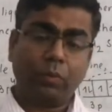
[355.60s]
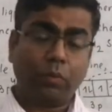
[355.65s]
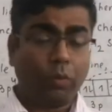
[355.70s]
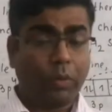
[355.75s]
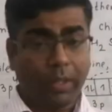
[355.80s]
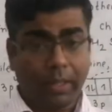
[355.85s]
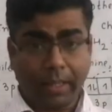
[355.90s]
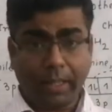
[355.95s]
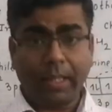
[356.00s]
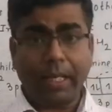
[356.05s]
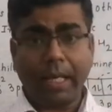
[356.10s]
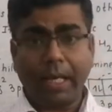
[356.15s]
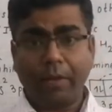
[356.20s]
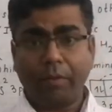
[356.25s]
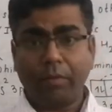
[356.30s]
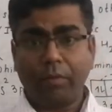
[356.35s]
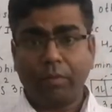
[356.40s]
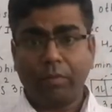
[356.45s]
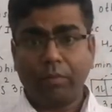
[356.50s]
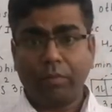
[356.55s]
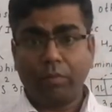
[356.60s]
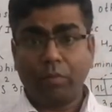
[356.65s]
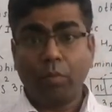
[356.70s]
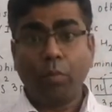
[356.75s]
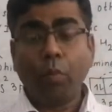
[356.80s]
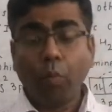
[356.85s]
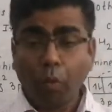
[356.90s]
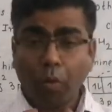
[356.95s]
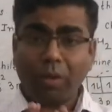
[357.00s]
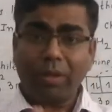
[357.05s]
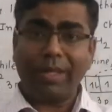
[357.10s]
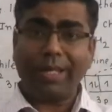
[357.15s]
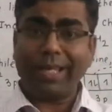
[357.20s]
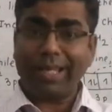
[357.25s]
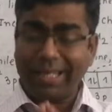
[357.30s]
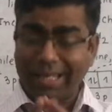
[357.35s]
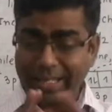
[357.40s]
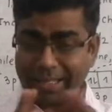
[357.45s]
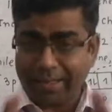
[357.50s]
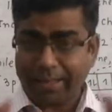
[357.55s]
So they can have more
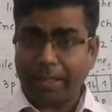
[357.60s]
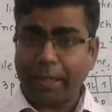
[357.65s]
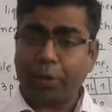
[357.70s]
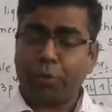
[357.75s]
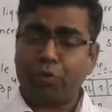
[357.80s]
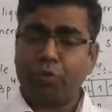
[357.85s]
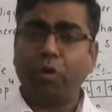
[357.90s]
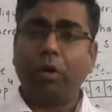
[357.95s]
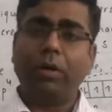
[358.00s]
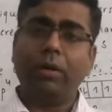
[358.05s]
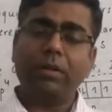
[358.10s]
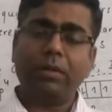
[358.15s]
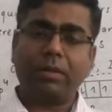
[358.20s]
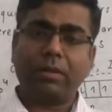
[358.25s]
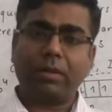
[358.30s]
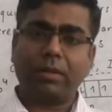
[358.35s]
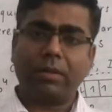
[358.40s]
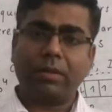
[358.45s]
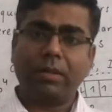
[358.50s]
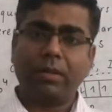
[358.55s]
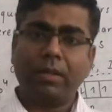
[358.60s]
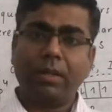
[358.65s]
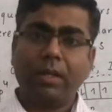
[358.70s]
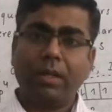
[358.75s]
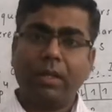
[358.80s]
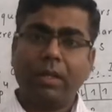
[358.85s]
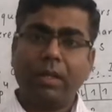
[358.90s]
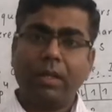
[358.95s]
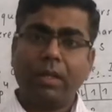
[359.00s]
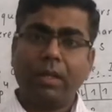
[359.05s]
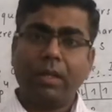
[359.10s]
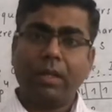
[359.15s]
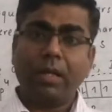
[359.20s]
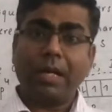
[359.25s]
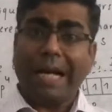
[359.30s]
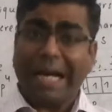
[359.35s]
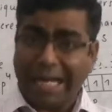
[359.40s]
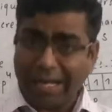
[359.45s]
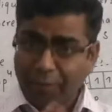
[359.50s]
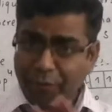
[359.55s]
than 8 electrons
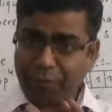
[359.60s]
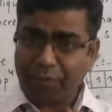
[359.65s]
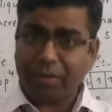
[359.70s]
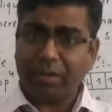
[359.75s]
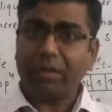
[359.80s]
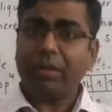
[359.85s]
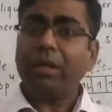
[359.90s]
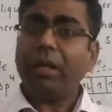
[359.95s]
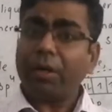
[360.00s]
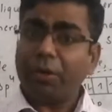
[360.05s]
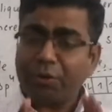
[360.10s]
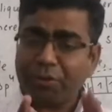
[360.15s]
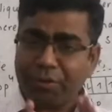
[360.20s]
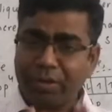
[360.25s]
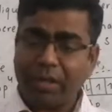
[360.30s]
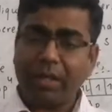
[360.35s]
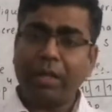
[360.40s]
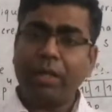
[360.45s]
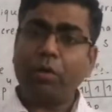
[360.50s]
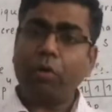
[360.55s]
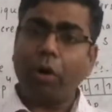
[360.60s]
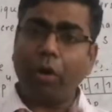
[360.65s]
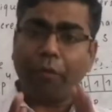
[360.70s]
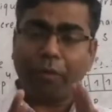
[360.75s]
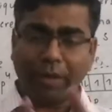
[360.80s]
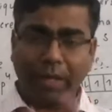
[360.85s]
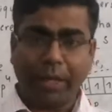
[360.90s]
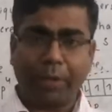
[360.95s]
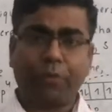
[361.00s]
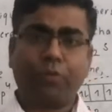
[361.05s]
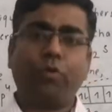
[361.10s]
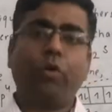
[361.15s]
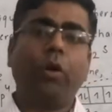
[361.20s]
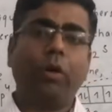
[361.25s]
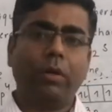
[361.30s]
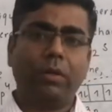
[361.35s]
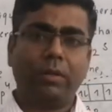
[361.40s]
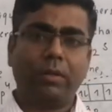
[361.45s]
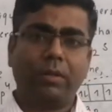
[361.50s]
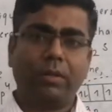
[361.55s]
after sharing of
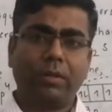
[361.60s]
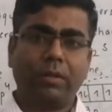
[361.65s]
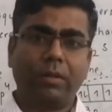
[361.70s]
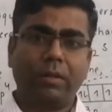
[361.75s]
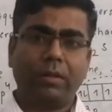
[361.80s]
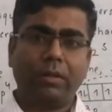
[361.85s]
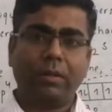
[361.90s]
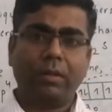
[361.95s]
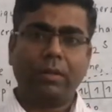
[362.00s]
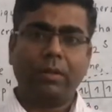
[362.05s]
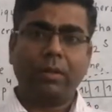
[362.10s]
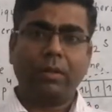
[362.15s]
electrons.